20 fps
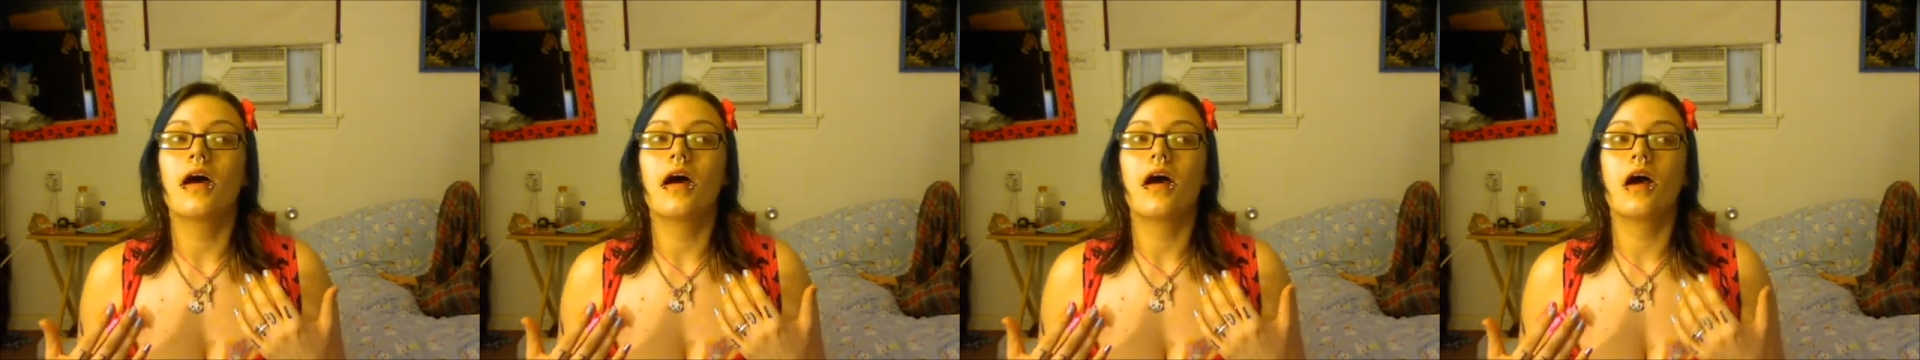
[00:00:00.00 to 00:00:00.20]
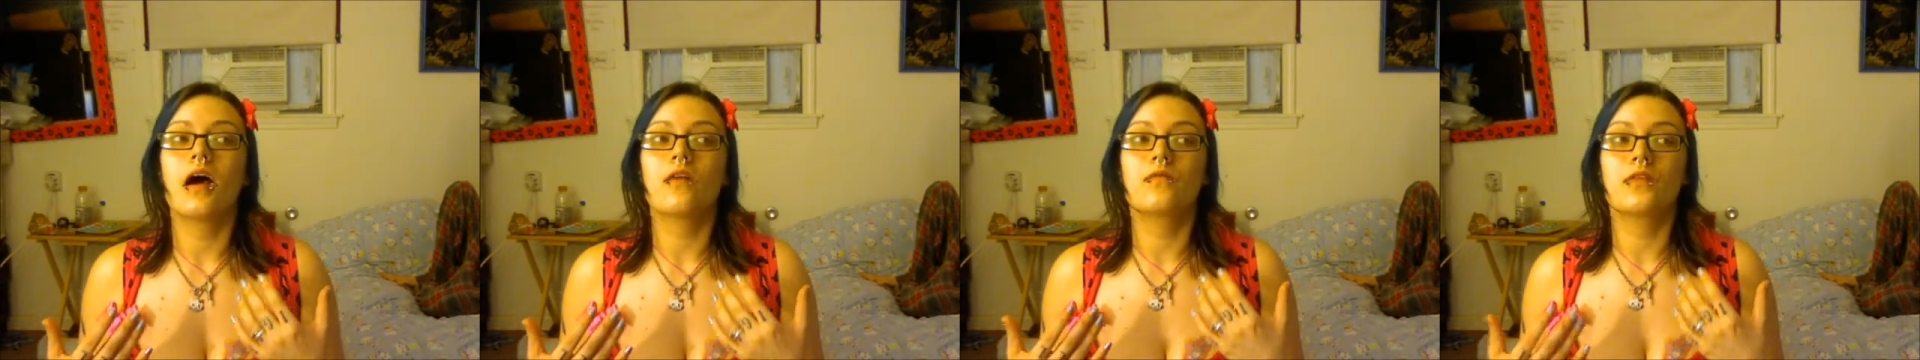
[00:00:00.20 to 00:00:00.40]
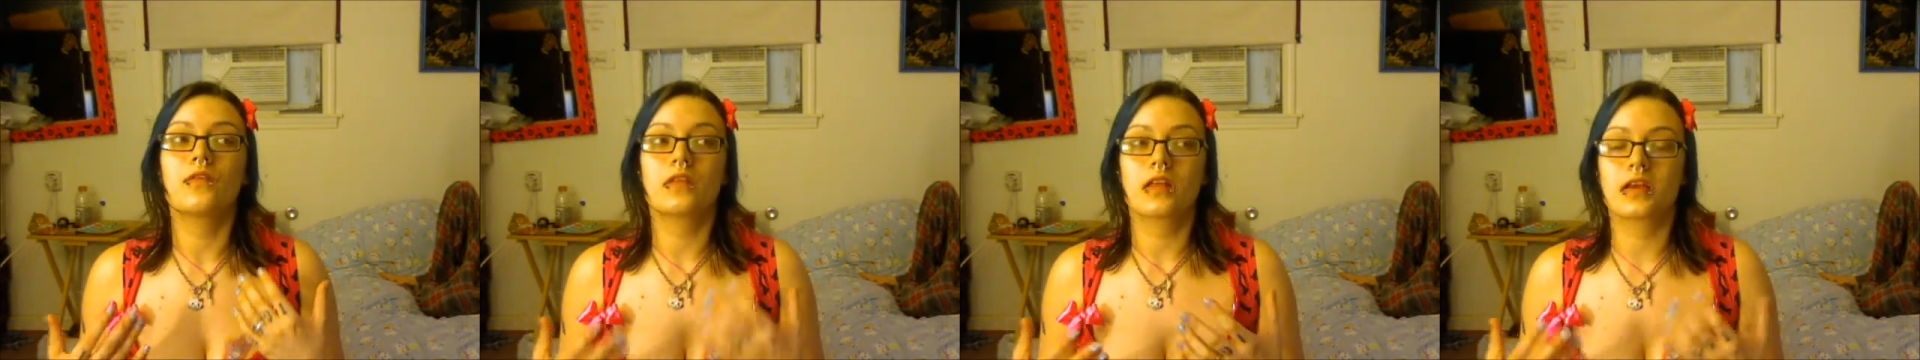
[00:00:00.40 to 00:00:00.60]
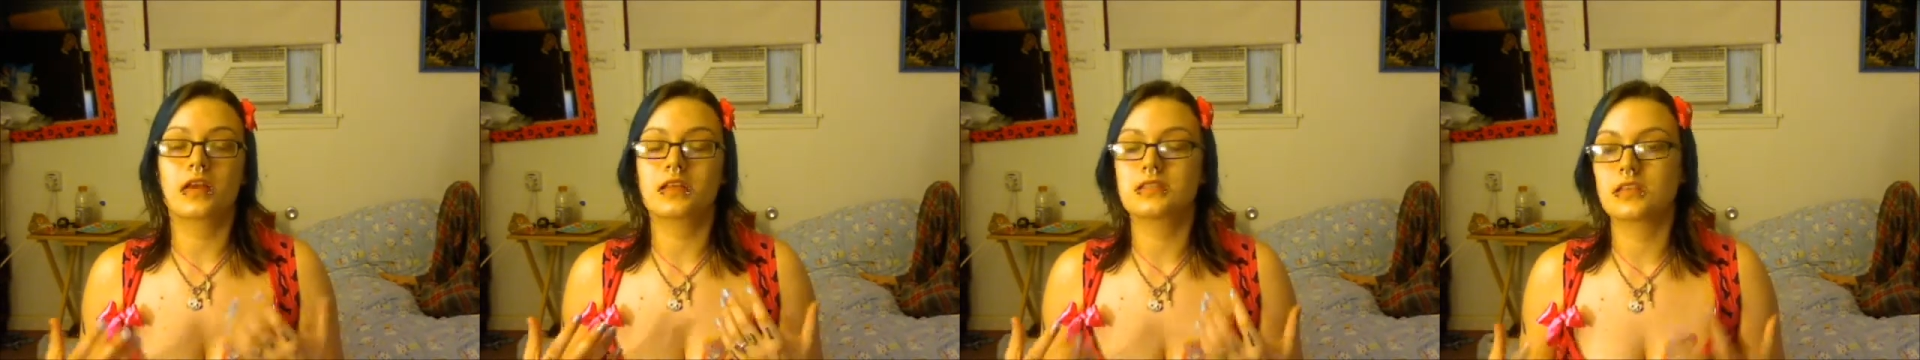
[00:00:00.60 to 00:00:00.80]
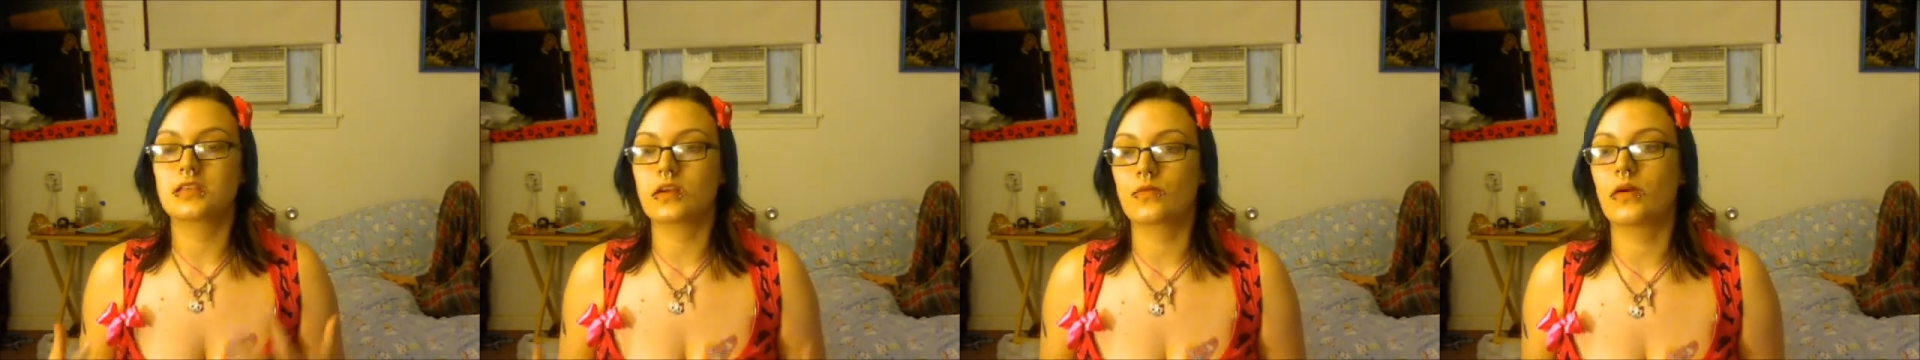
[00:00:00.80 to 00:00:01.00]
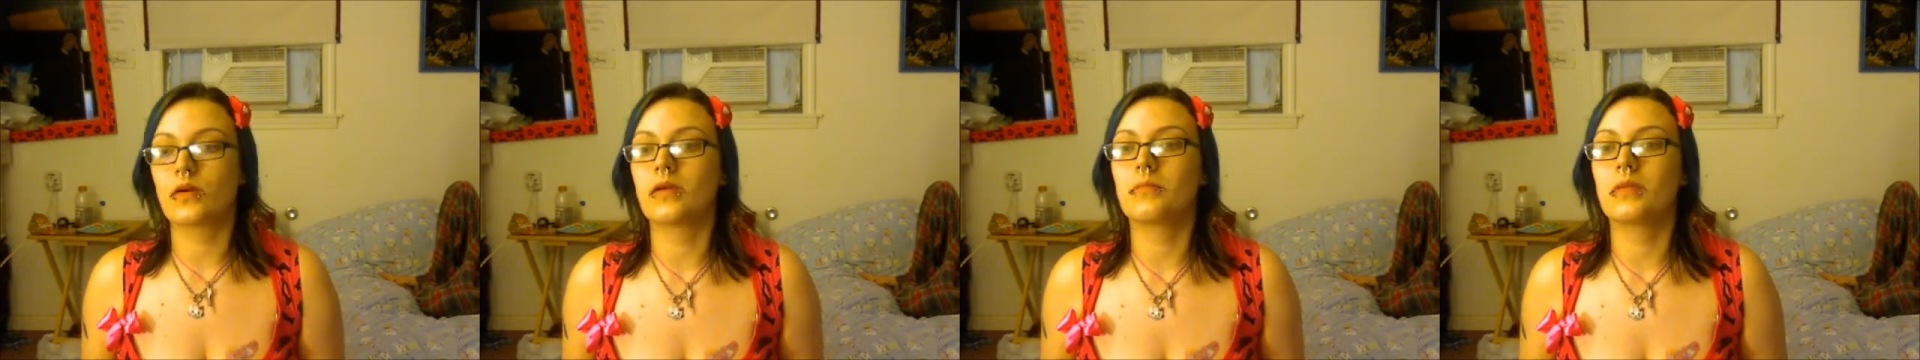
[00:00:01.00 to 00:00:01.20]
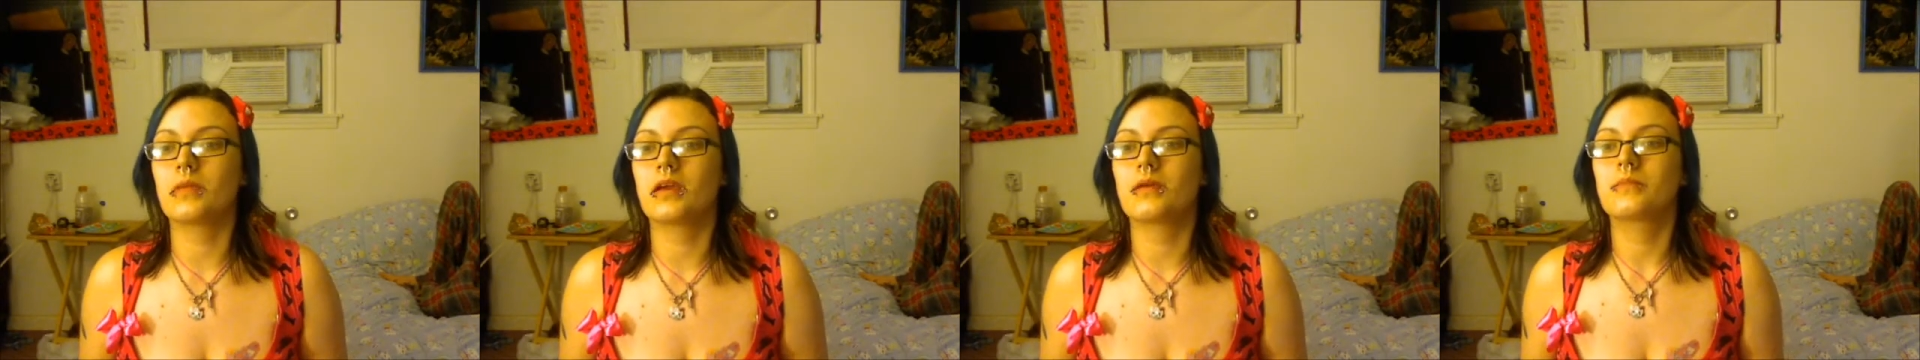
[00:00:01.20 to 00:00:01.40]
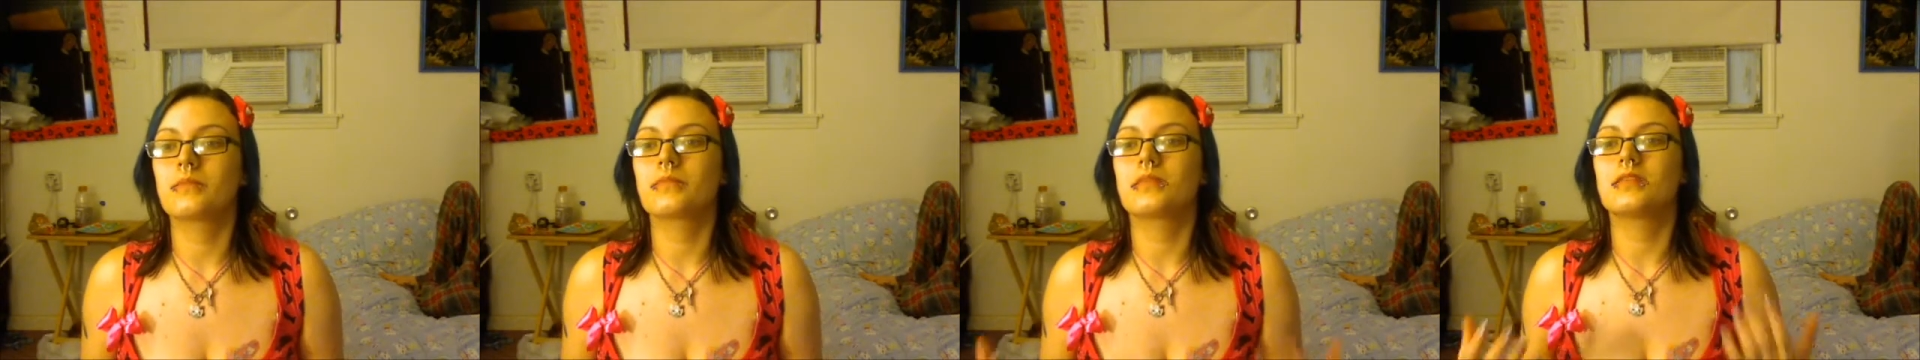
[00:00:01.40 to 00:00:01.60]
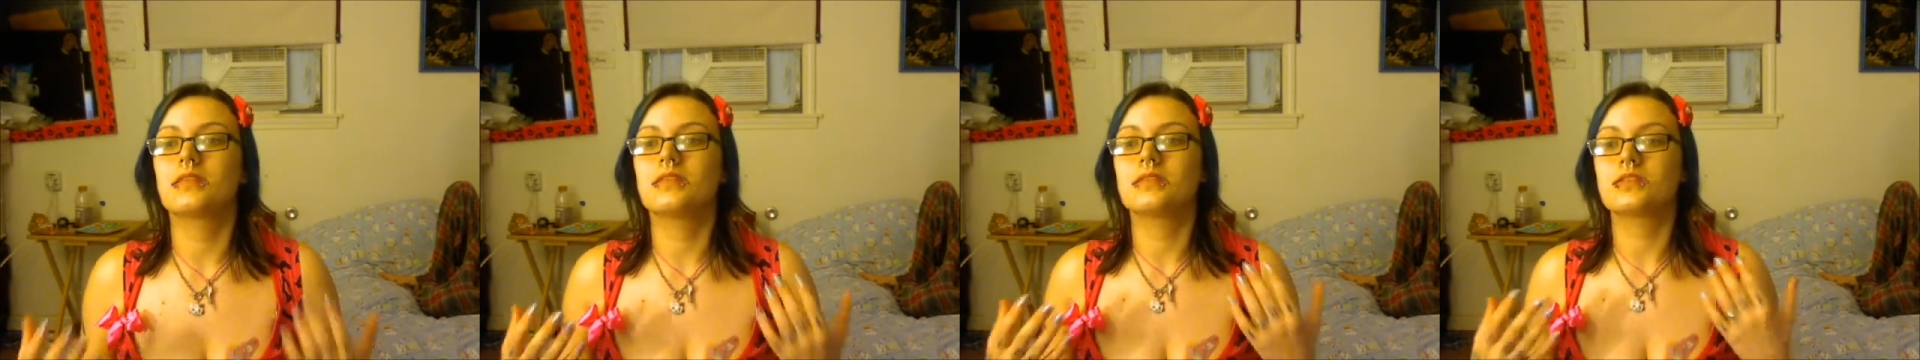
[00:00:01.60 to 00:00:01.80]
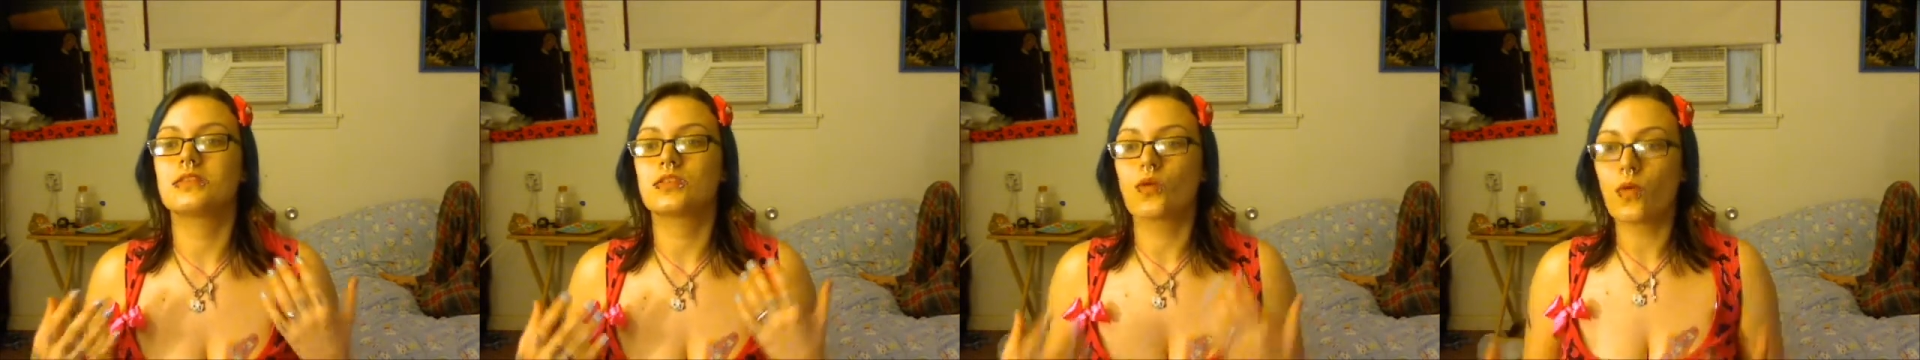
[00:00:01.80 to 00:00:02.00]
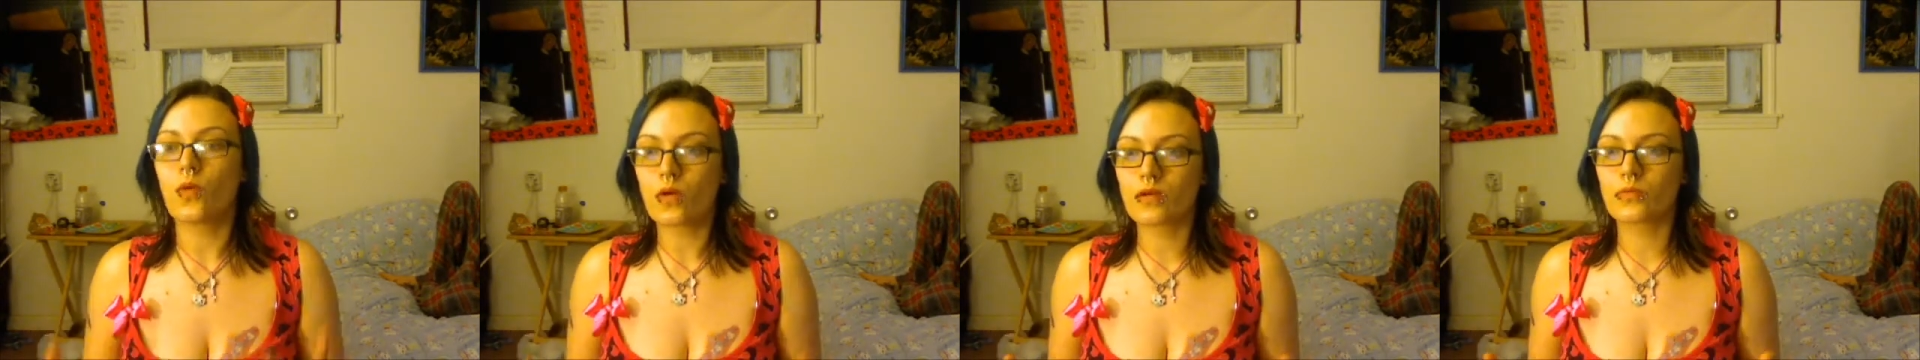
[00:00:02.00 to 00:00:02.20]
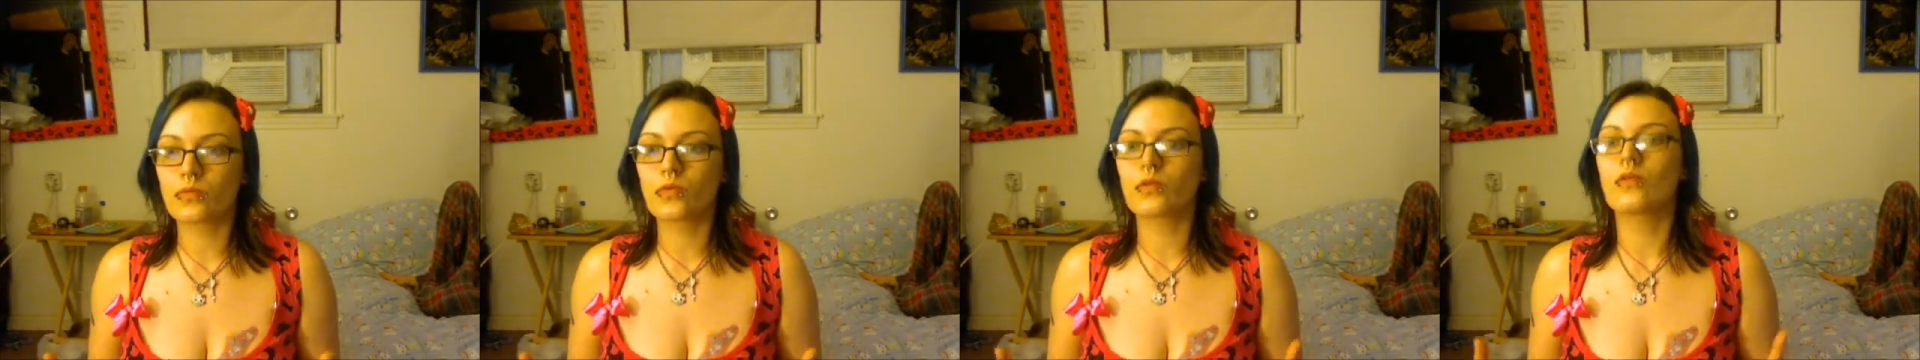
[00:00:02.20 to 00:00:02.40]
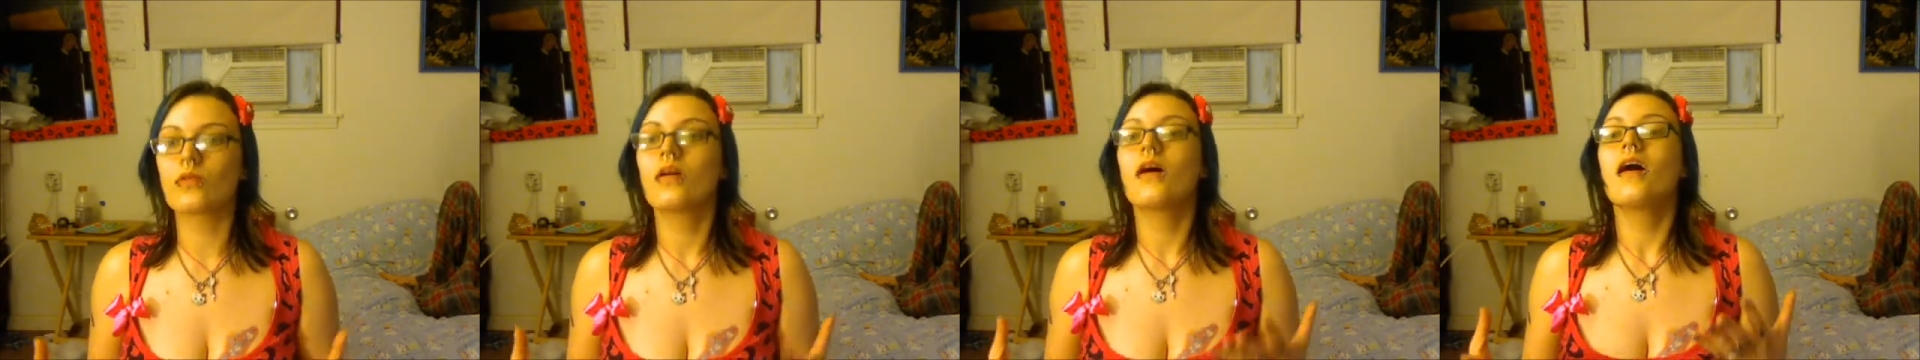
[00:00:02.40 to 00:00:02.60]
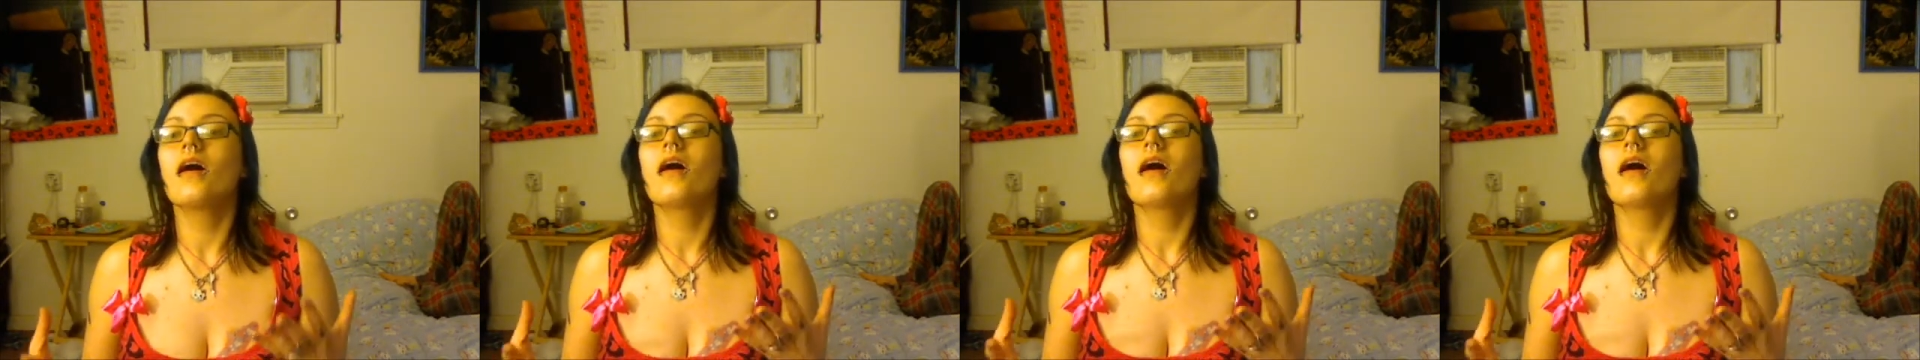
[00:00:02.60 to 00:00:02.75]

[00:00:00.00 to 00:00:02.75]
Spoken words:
I feel like it's going to rape me. This is horrible.